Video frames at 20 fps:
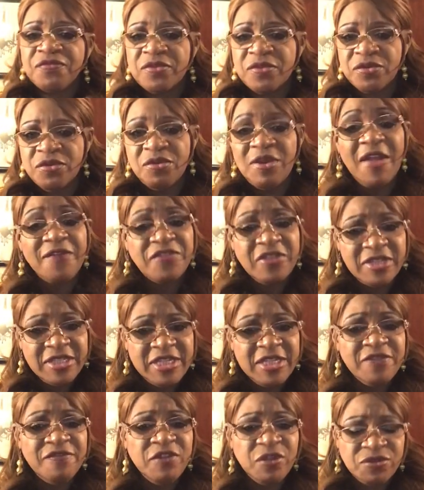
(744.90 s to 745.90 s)
You have to
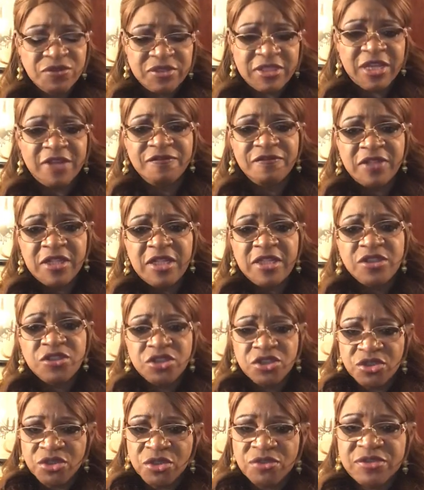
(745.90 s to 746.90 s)
give yourself
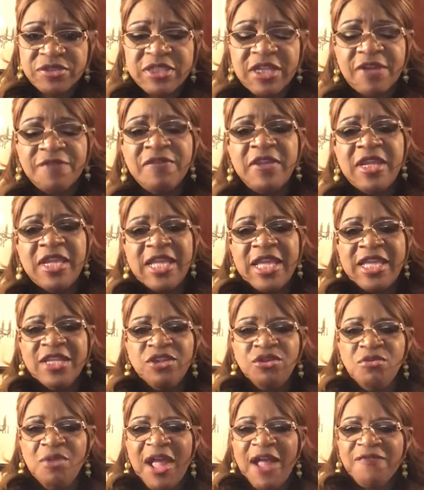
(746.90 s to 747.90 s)
to yourself. And
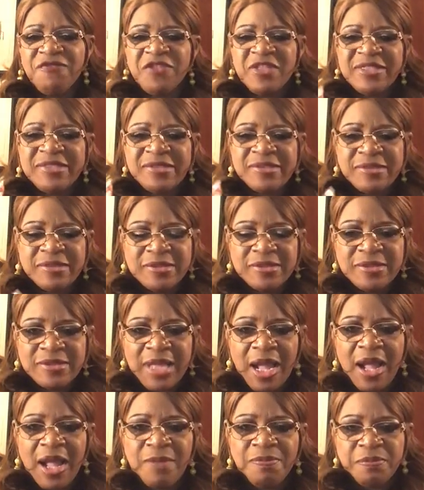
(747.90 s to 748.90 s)
you have to
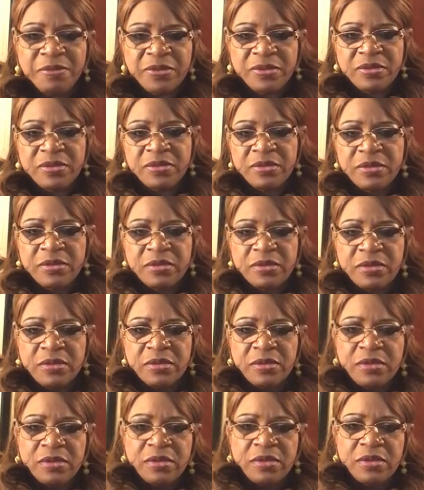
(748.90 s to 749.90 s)
stop
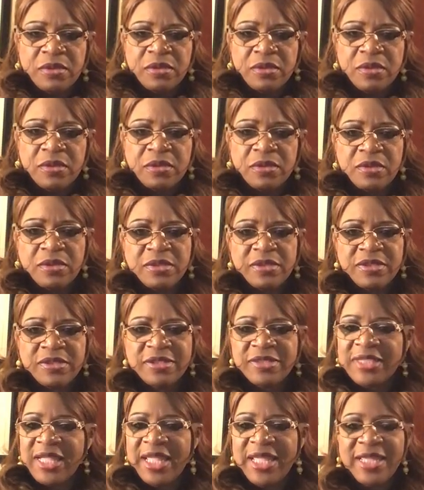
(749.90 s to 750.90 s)

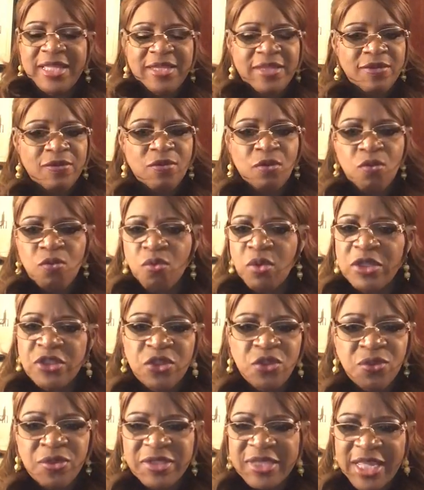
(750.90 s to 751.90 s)
saying what
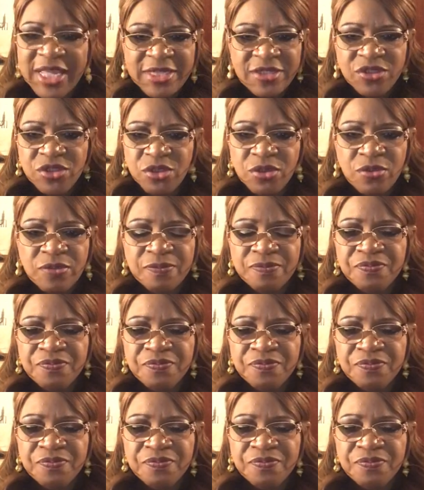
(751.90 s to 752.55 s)
you can't do.